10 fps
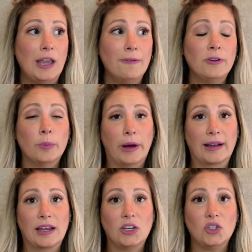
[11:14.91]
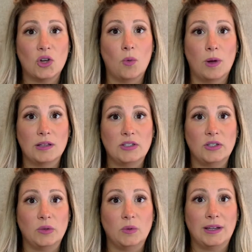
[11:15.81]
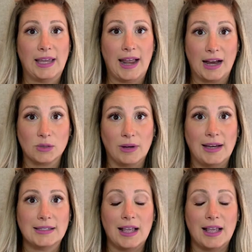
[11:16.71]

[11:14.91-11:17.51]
if you're pregnant, you don't want to get x-rays.